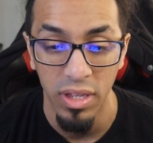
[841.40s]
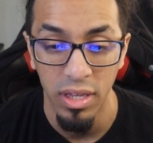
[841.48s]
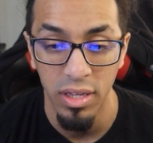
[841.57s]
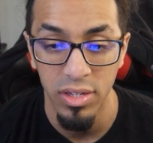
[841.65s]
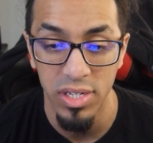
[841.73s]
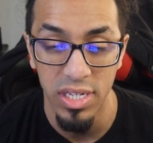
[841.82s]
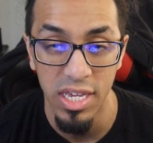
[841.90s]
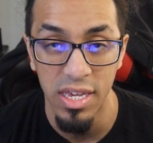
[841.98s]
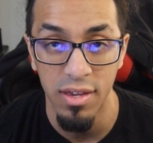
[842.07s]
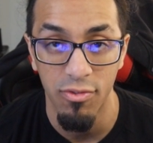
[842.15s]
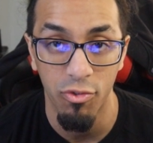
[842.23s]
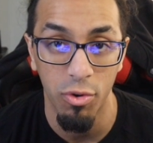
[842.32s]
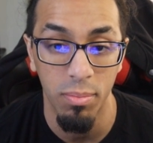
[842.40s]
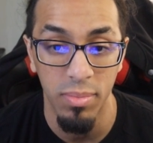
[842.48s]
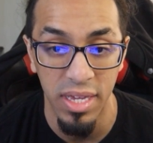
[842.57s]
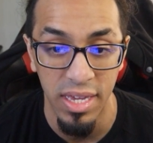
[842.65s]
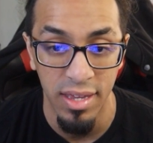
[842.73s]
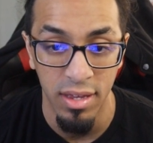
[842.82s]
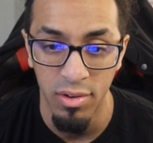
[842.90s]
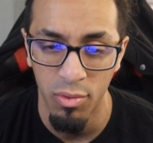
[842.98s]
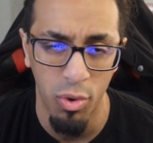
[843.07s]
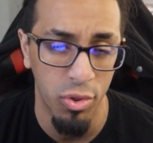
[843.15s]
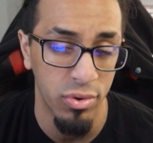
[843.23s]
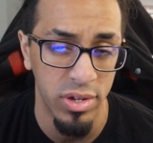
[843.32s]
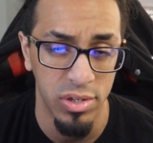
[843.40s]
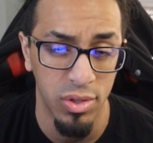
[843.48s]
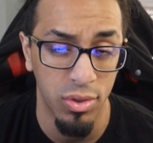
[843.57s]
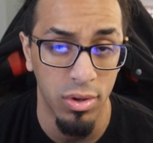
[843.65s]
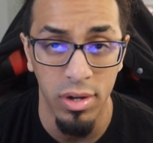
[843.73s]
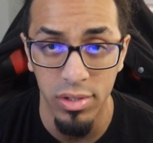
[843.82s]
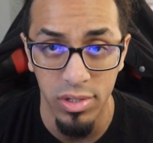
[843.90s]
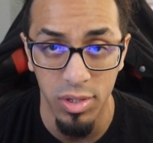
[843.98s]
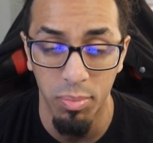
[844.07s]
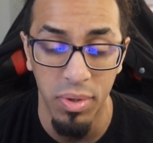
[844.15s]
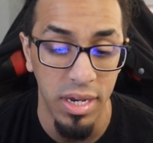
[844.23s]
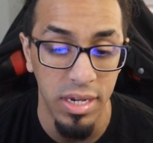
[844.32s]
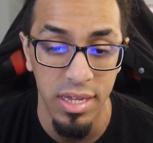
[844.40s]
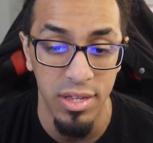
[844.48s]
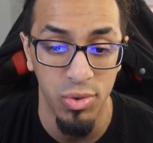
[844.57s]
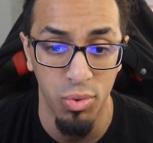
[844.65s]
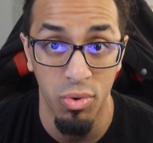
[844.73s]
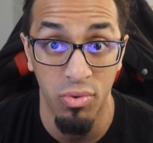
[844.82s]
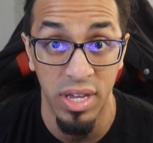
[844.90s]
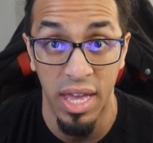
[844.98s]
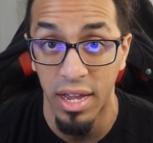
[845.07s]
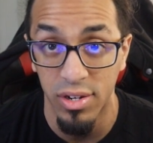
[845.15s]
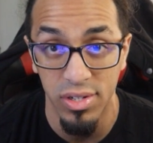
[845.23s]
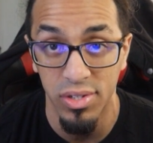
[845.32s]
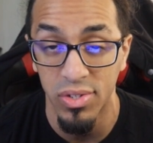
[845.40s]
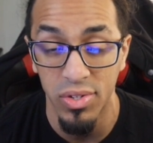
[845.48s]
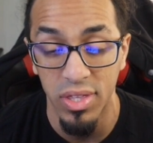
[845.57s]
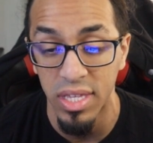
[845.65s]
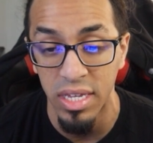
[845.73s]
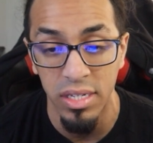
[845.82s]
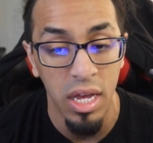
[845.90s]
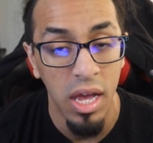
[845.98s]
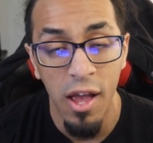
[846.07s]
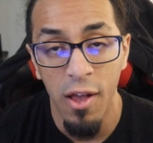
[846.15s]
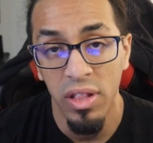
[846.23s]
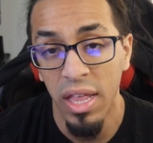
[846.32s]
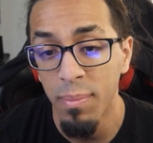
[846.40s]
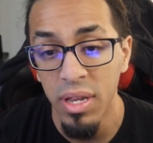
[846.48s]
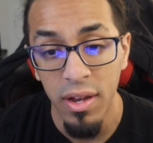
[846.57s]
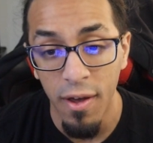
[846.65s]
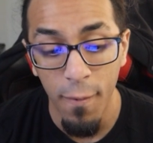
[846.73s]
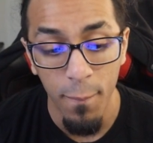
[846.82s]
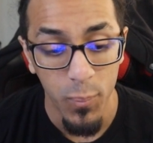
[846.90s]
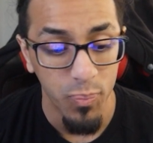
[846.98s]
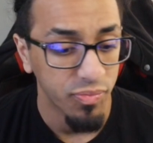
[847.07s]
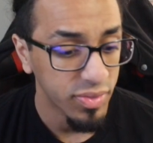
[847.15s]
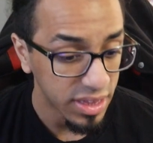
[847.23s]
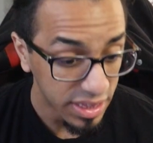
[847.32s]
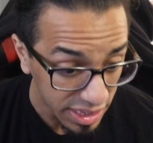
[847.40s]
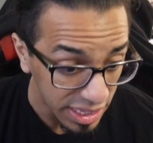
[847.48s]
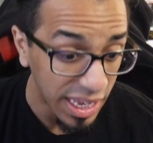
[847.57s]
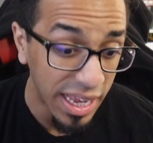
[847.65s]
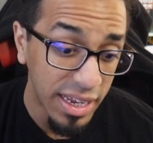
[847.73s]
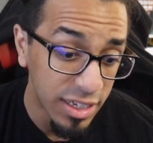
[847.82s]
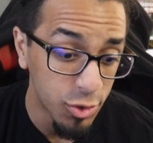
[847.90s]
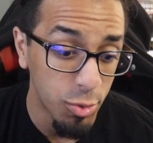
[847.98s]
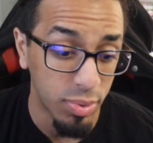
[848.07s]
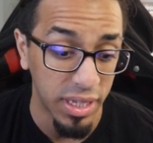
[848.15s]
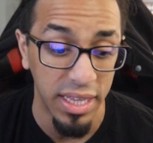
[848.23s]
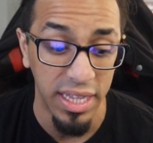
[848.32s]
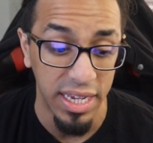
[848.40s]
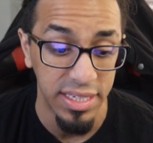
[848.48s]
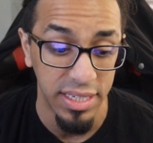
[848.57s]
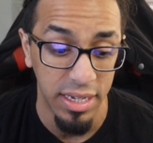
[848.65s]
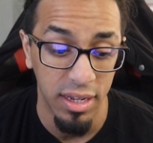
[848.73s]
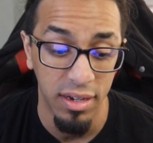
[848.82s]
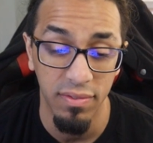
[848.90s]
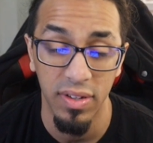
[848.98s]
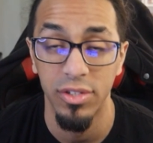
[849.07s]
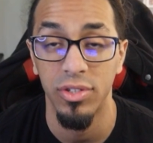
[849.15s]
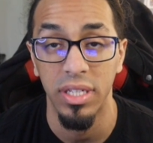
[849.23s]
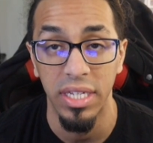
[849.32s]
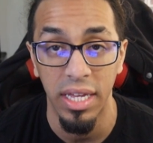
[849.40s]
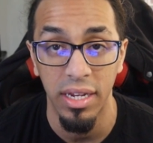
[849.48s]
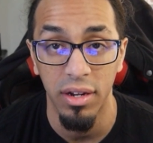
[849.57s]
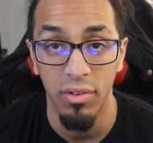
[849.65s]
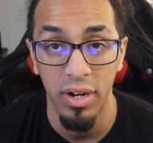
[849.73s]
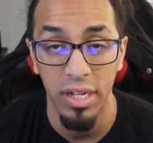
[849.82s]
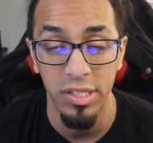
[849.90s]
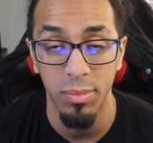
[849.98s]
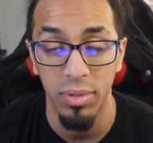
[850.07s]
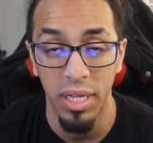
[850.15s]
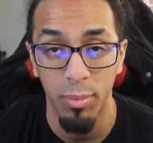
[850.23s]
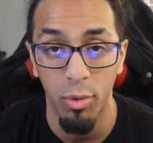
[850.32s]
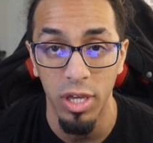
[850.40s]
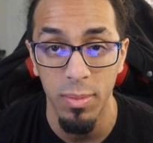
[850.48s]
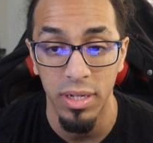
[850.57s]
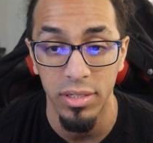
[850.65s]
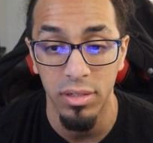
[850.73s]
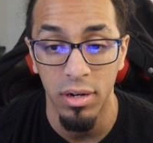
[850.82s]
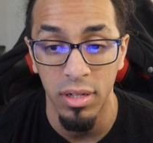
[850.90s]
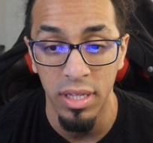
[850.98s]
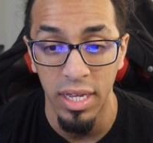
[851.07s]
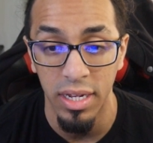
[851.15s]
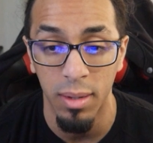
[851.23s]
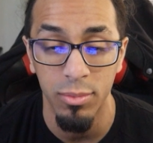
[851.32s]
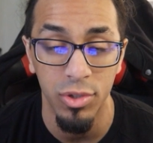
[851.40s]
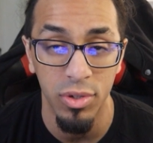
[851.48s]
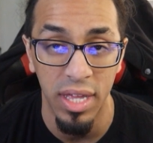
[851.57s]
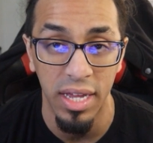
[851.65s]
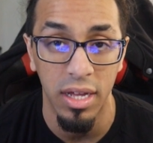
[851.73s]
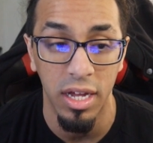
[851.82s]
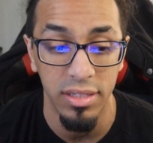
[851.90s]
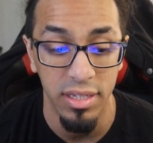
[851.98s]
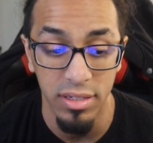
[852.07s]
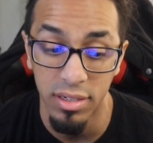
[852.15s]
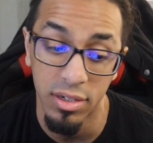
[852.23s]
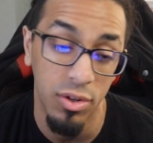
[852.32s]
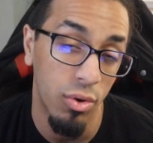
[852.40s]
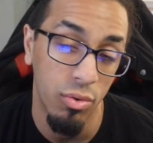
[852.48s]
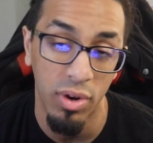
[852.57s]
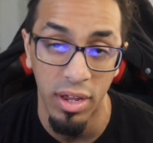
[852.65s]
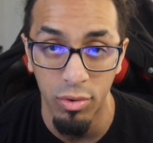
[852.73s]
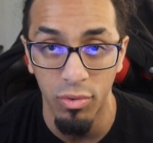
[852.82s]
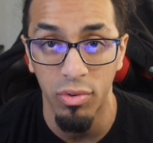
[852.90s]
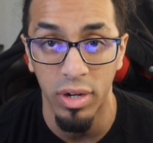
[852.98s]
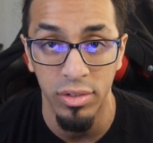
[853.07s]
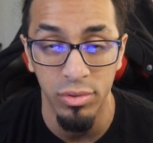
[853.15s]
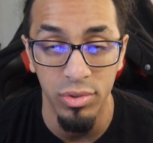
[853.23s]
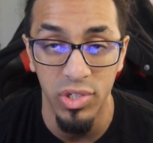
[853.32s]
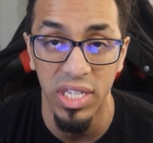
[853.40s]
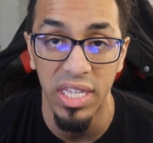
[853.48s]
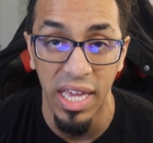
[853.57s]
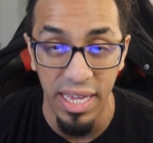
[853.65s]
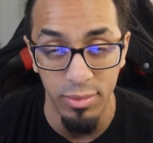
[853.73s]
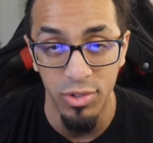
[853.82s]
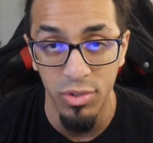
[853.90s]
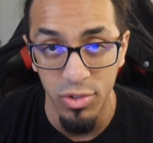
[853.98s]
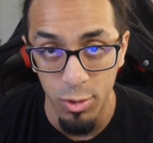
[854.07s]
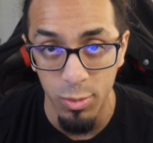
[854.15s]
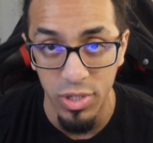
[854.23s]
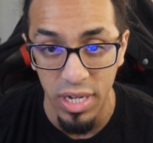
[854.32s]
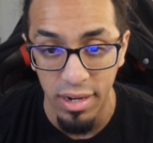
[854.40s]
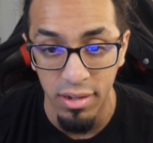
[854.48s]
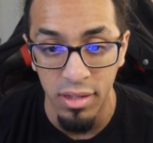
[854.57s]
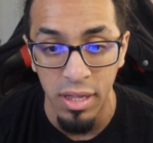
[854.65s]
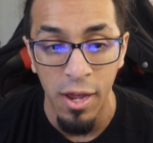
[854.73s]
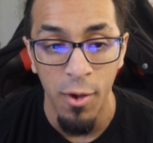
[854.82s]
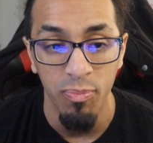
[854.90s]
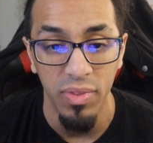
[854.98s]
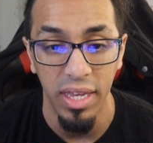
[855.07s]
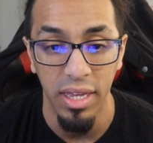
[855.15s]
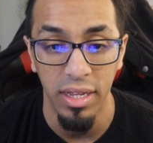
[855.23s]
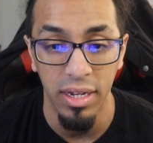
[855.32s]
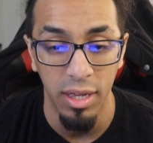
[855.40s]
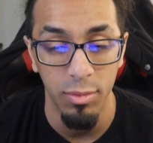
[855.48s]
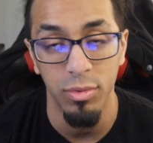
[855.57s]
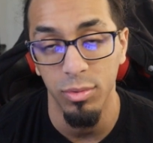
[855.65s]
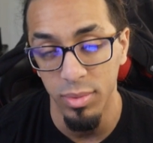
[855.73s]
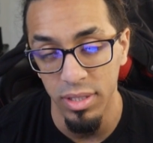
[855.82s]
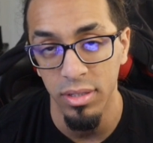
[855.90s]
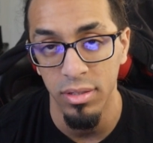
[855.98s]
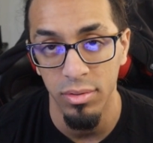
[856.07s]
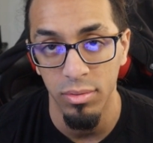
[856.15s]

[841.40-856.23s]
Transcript: see from me, whether it's thoughts, opinions, or reactions to things, let me know. And I do plan, like I said, on eventually getting around to playing Pokemon Scarlet, and I'm sure that content is going to go right over on the Uchi Games YouTube channel, and I will be,